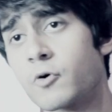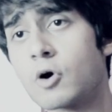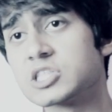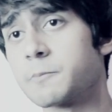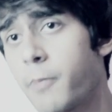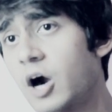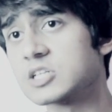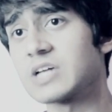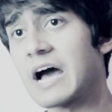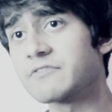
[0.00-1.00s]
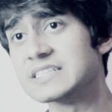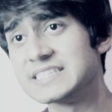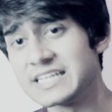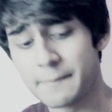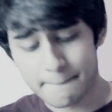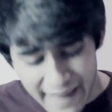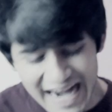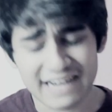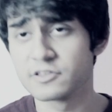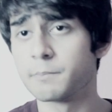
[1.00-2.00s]
Rosa Parks to have to sit in the
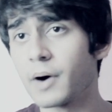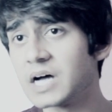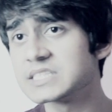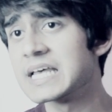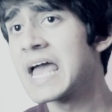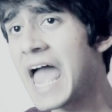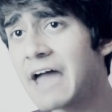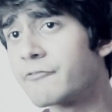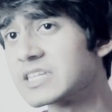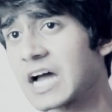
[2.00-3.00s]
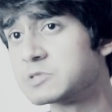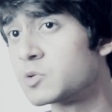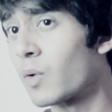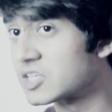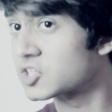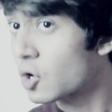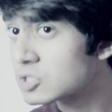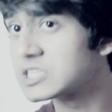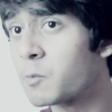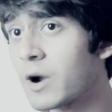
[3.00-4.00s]
back of the bus every time she wanted to go
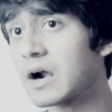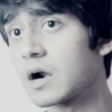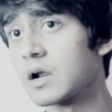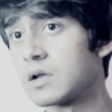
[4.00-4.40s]
somewhere?